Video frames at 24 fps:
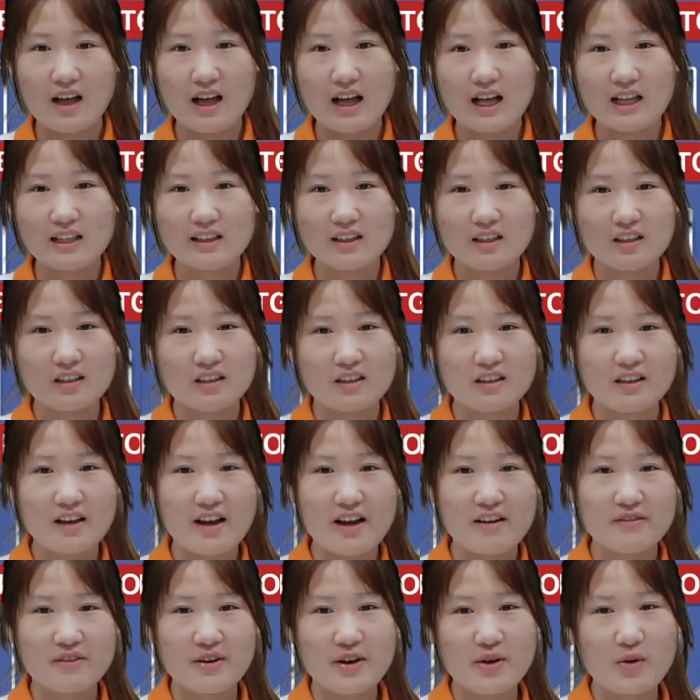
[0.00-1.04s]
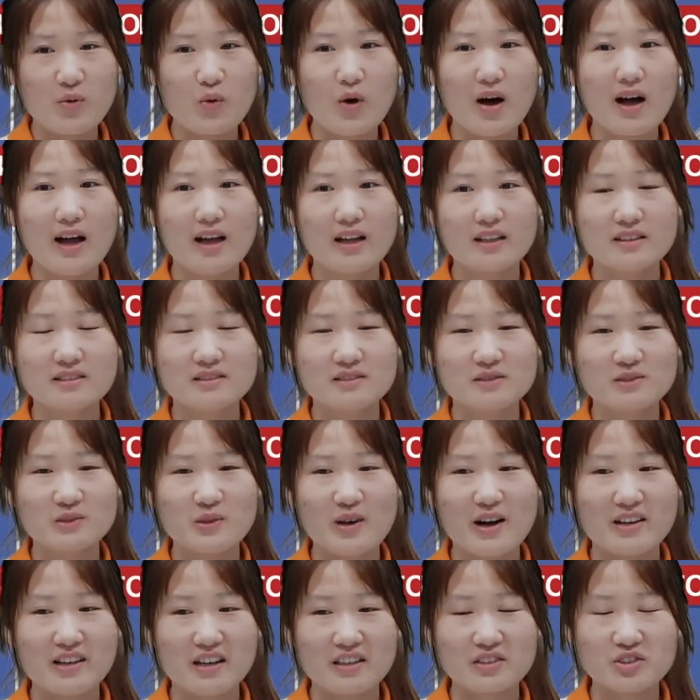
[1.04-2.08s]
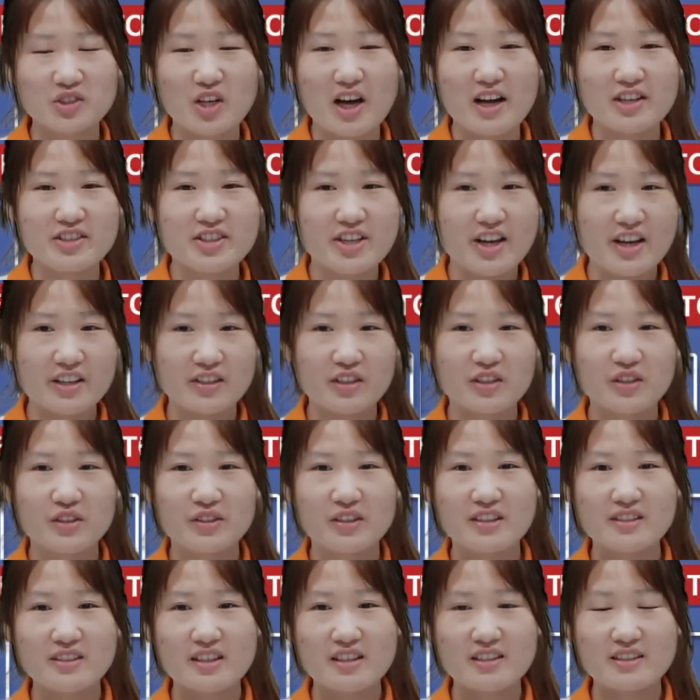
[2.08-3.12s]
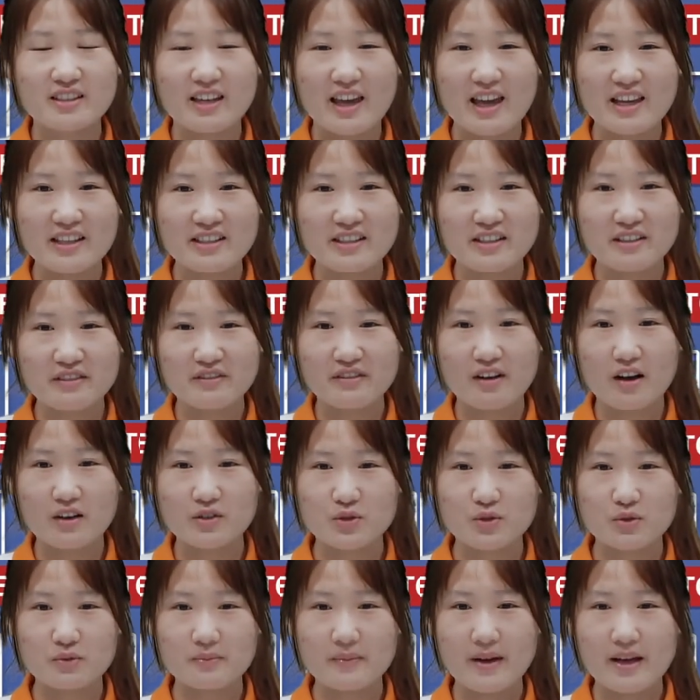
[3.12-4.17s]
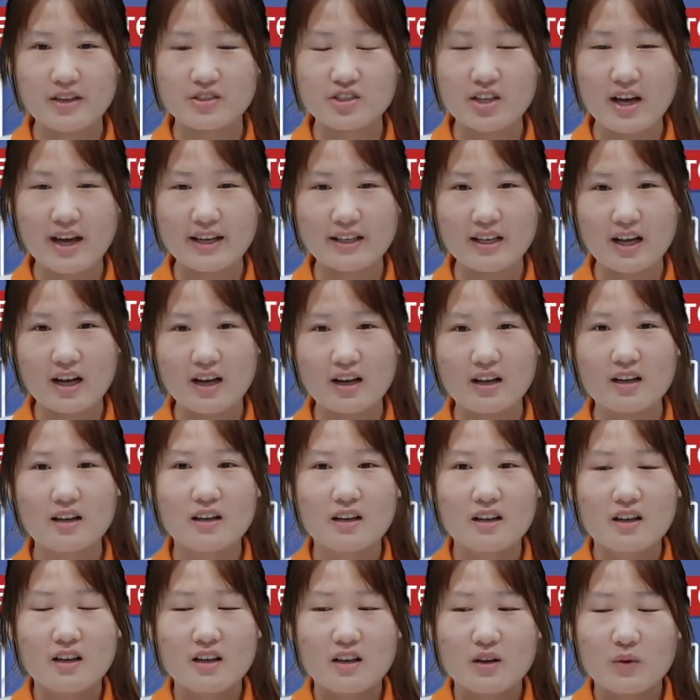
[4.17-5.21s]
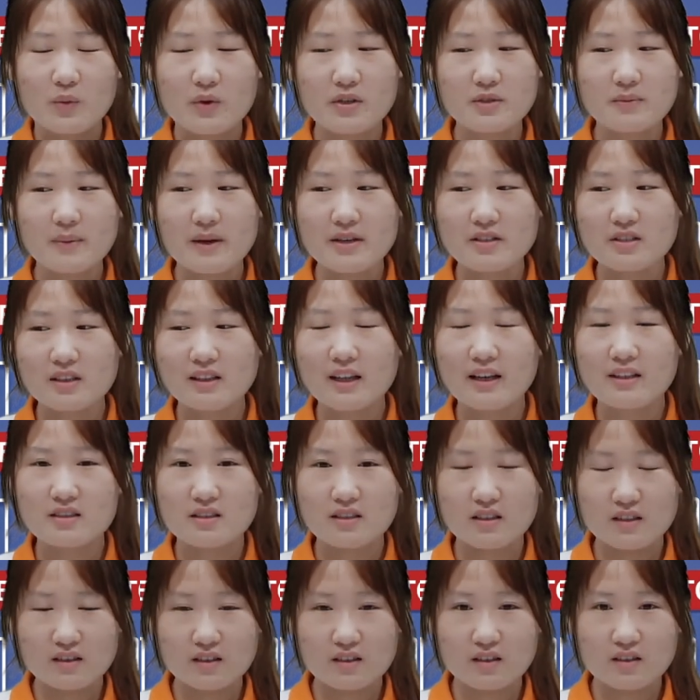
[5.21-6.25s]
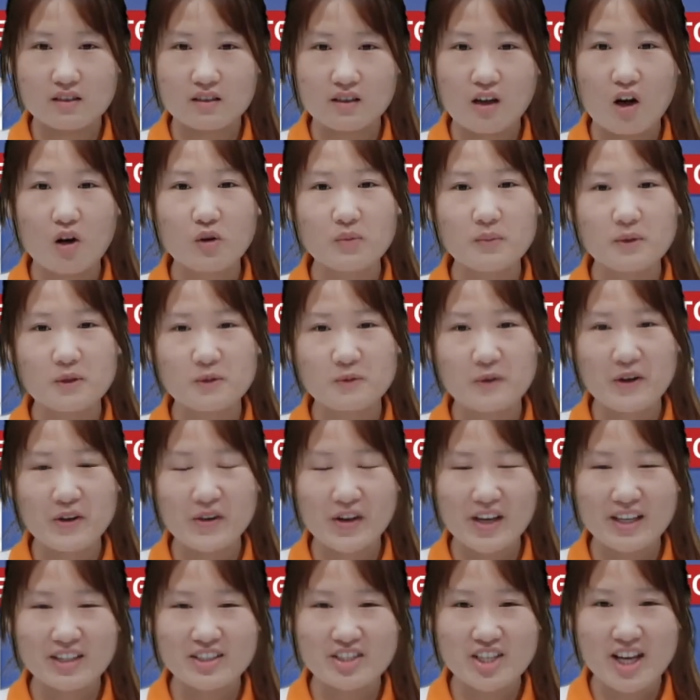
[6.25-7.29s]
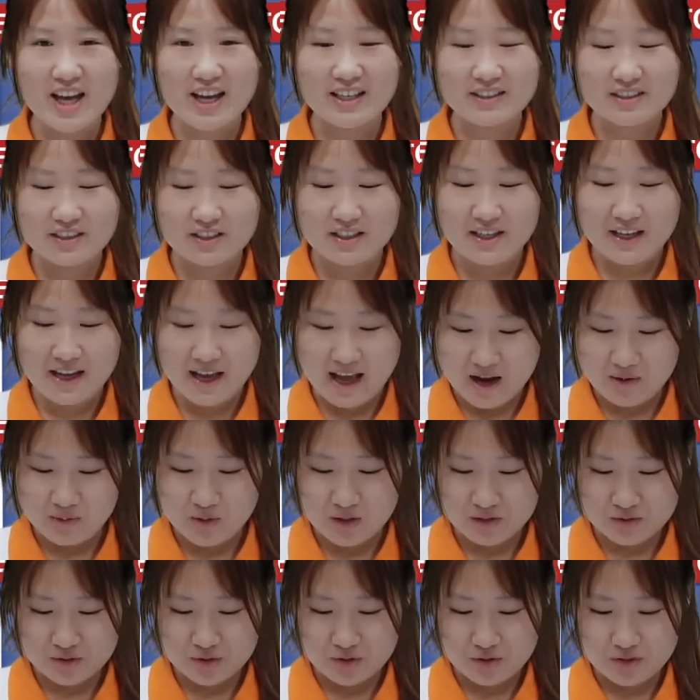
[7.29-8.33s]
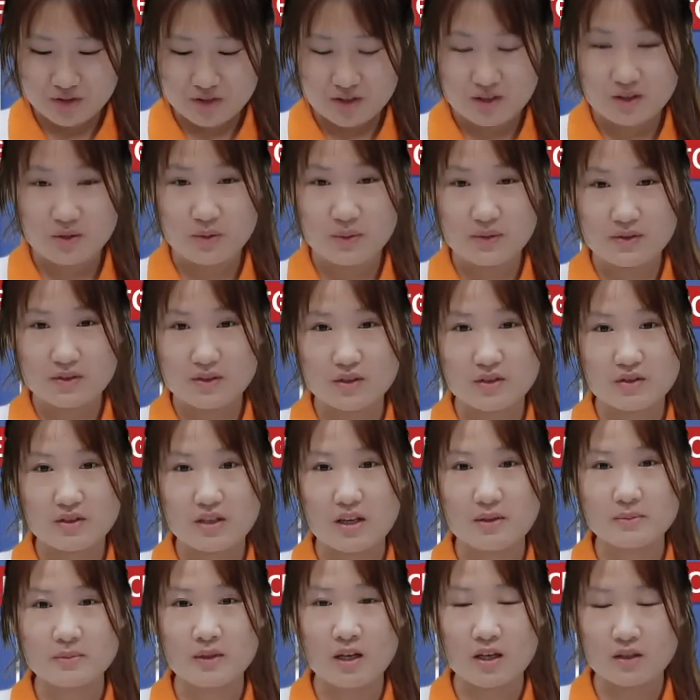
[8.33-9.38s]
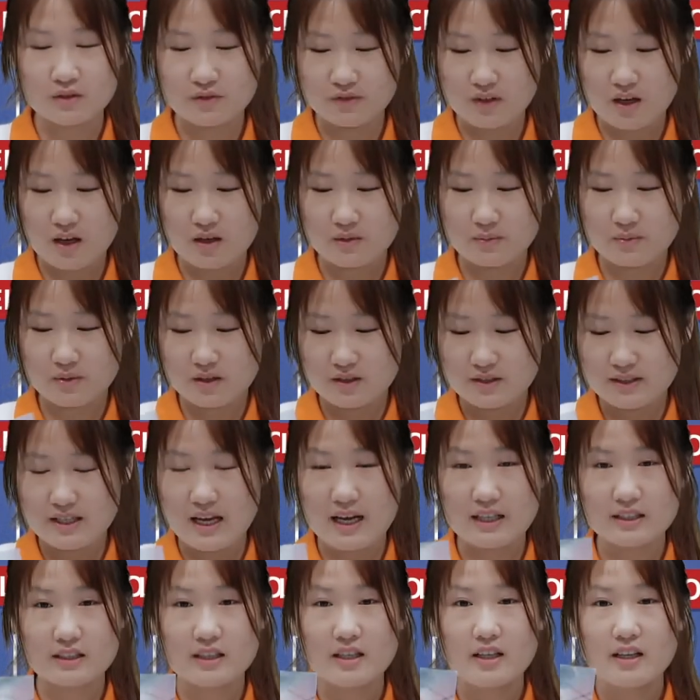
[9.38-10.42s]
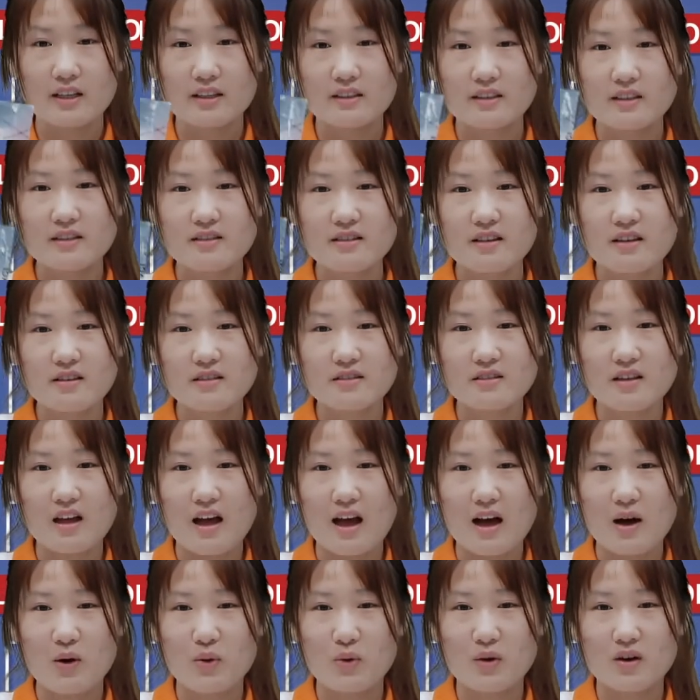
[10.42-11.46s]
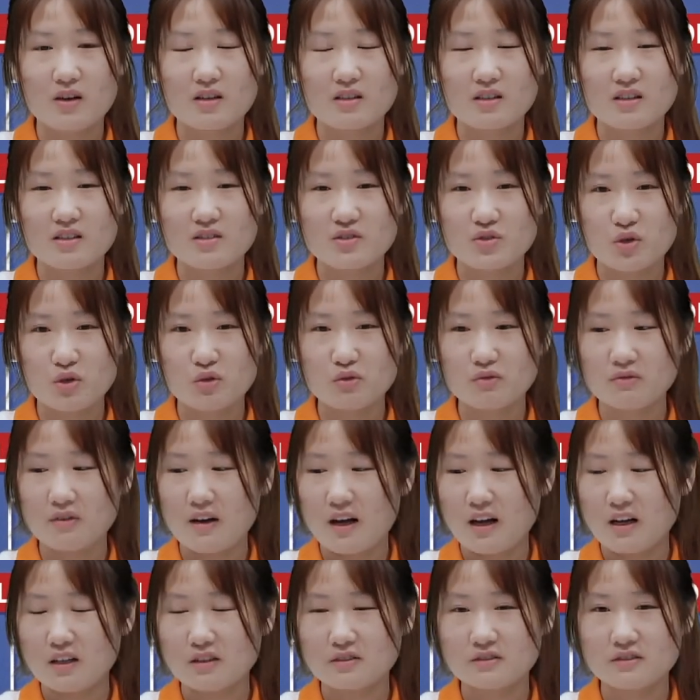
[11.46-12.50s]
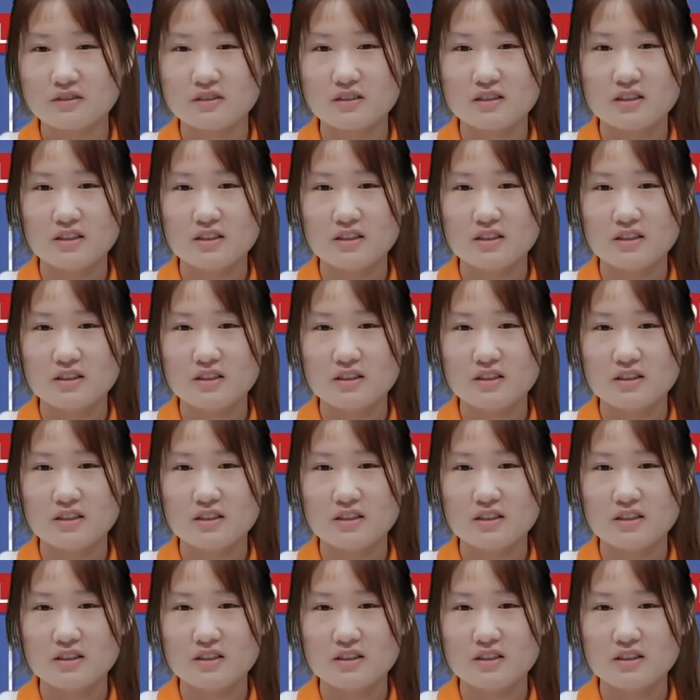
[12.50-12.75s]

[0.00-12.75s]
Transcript: Hello everyone, welcome to our channel. This is Caitlin from Shumatt, China. We specialize in the common rail inject. Today I want to share with you some of our product. This is our control valve.